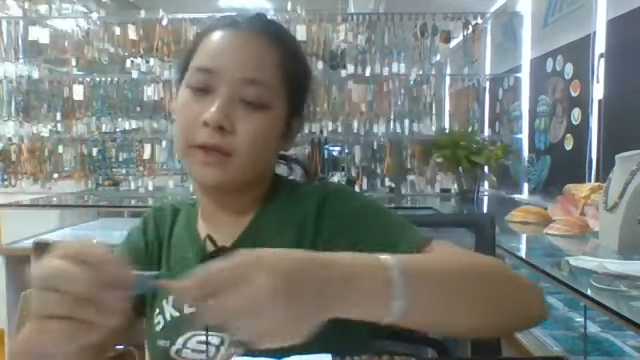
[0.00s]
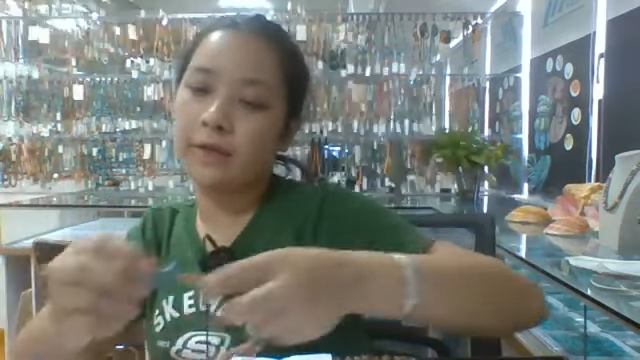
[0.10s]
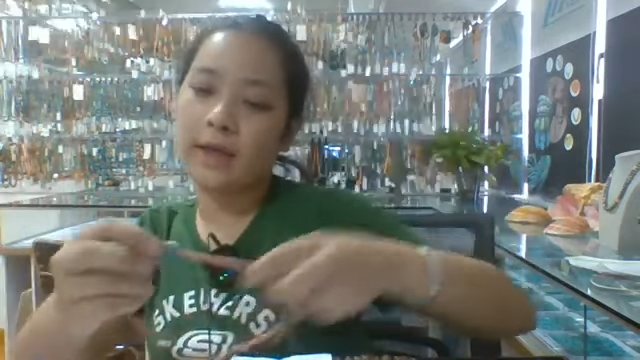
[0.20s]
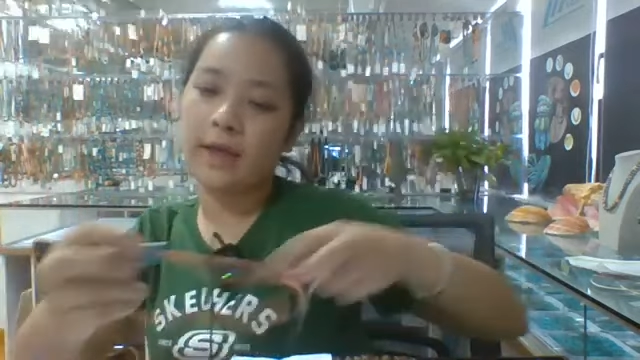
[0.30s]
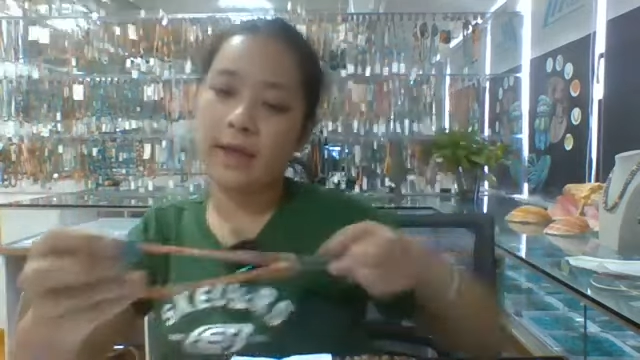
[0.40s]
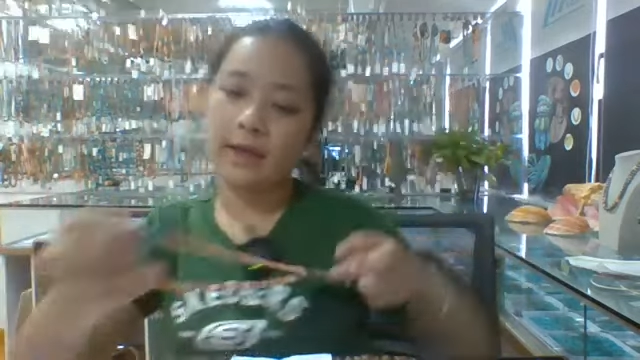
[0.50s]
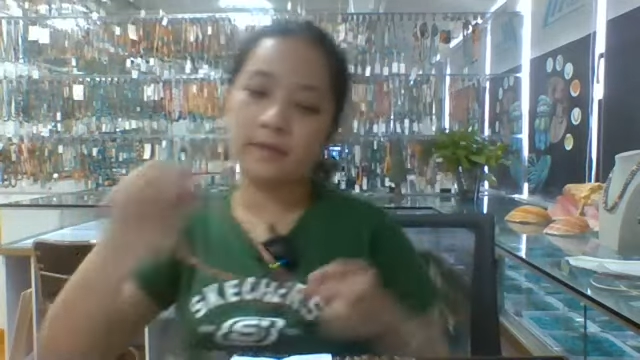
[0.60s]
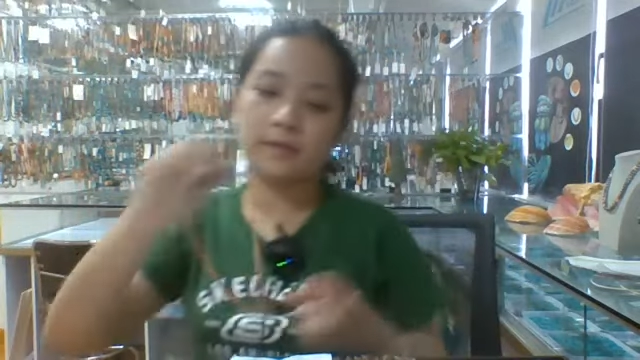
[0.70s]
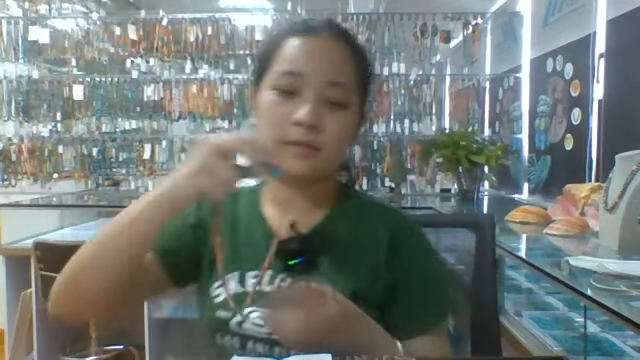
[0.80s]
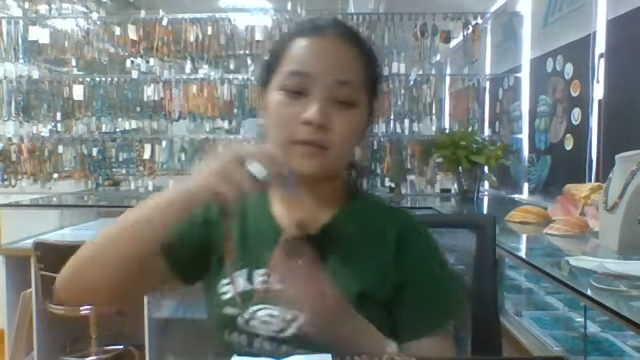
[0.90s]
You
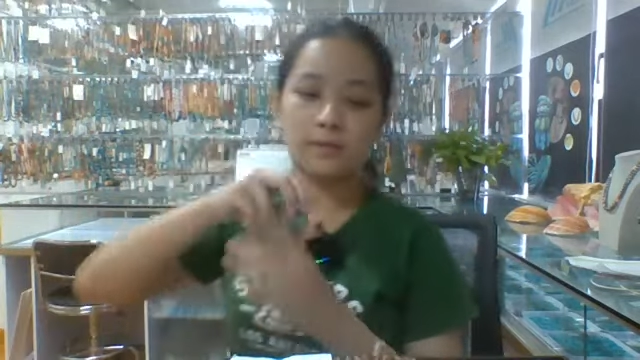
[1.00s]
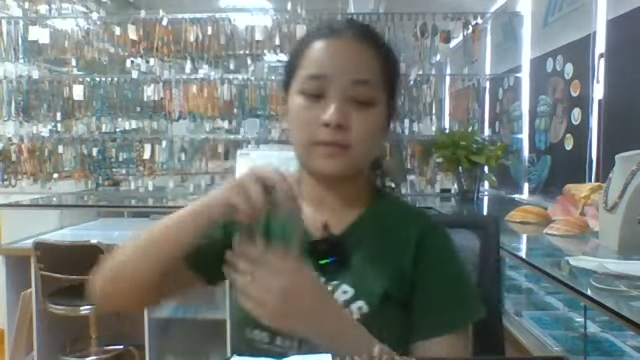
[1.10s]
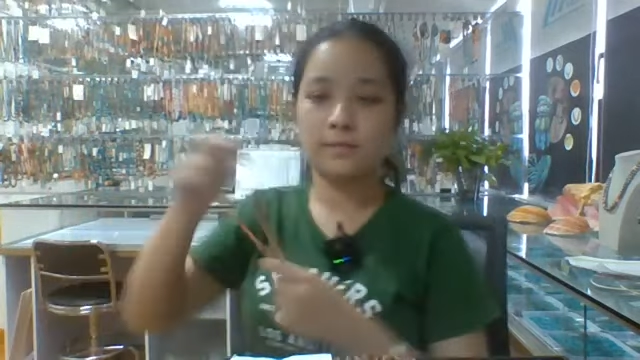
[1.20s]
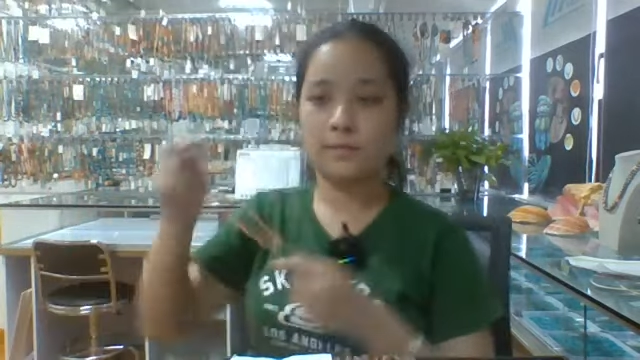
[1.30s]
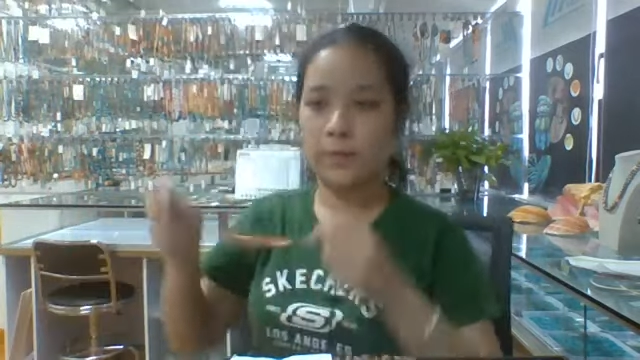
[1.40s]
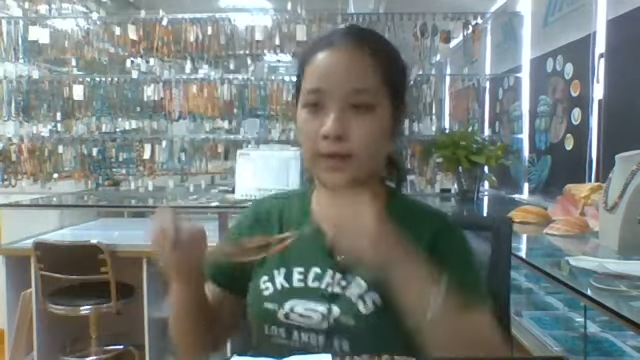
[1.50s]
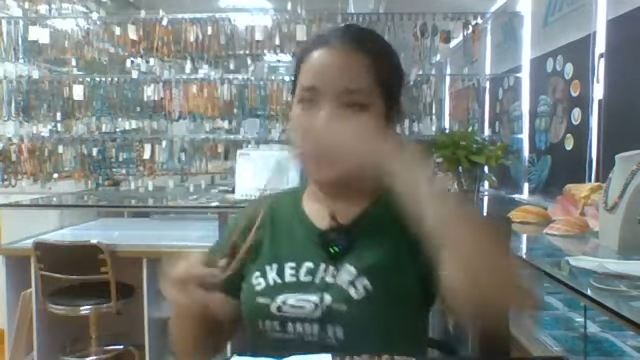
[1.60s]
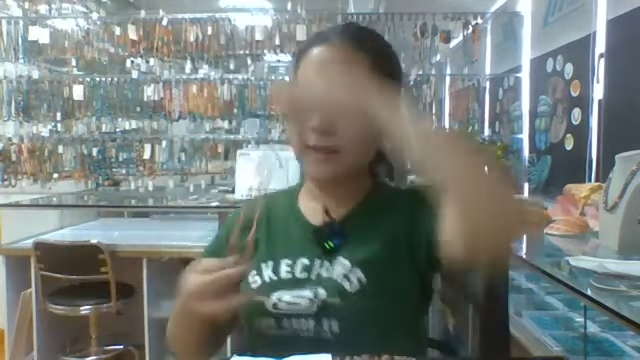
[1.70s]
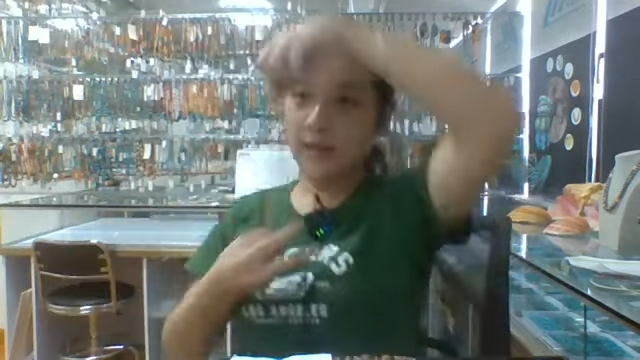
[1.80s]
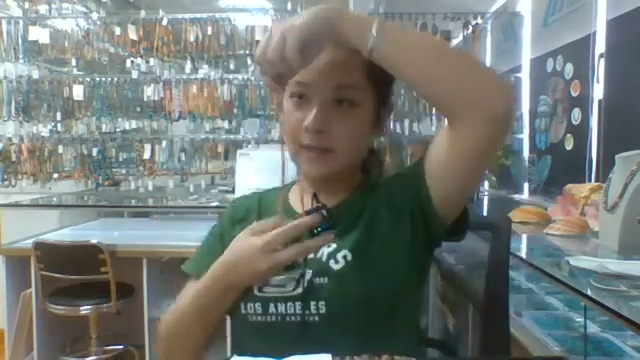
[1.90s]
can
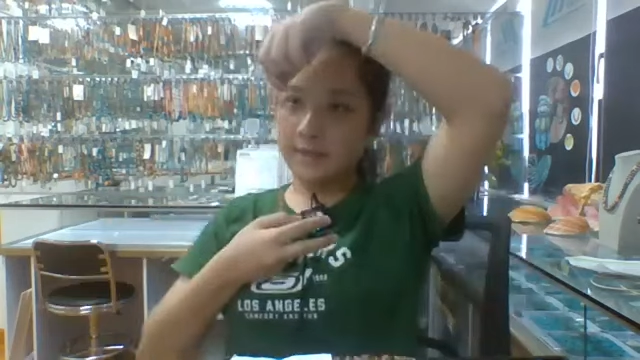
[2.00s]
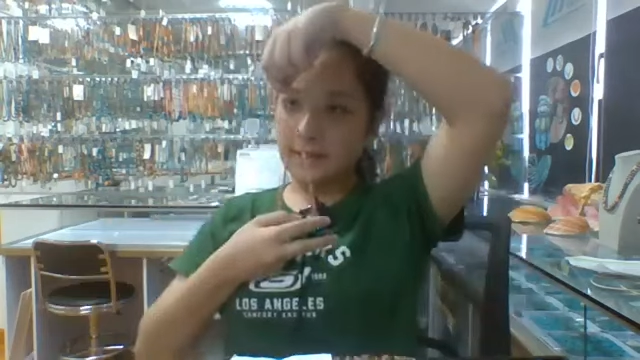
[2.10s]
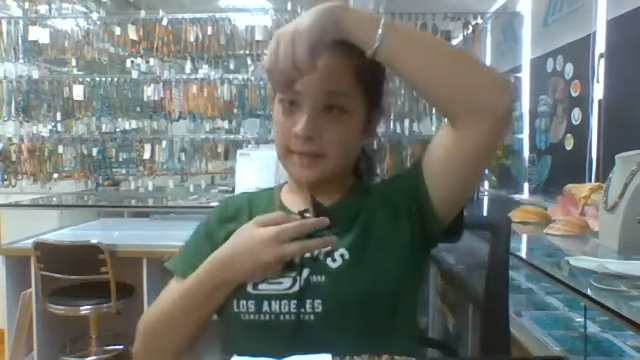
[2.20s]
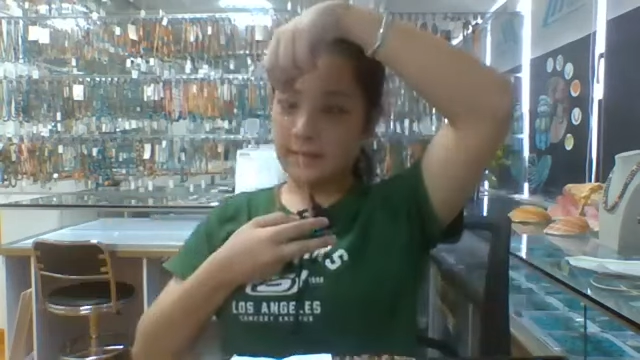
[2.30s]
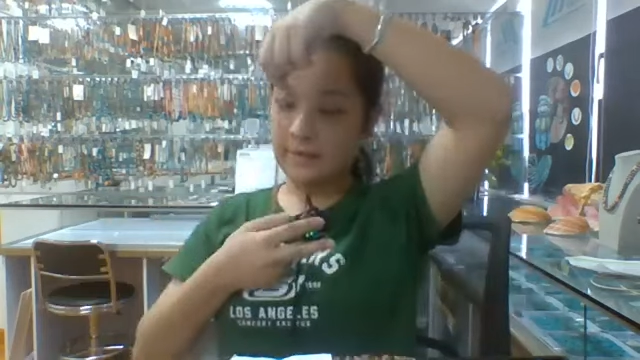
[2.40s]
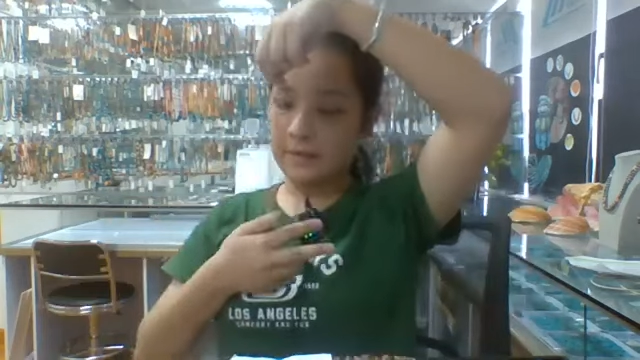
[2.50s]
wear this